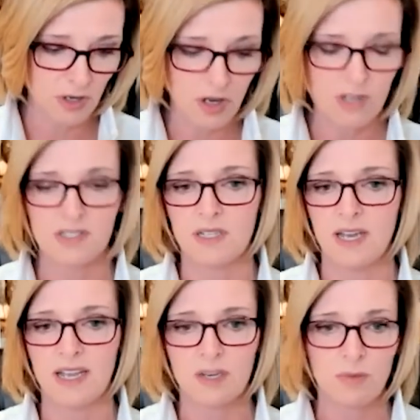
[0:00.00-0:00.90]
causing
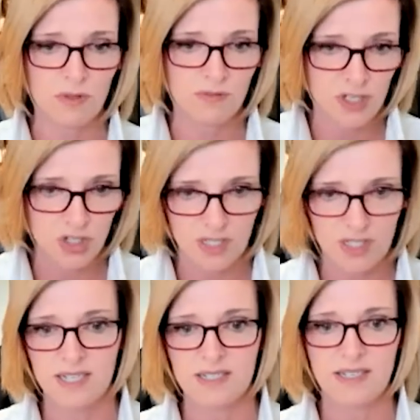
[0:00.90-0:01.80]
lack of motivation,
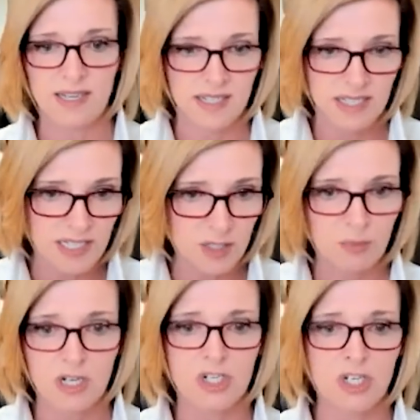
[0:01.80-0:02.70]
anxiety,
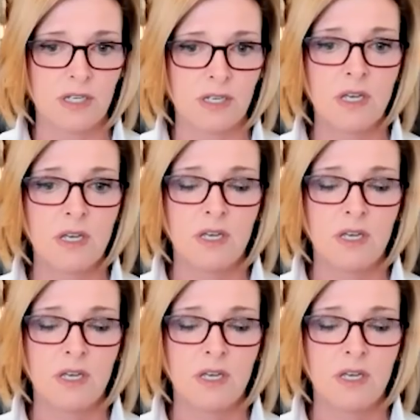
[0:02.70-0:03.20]
depression.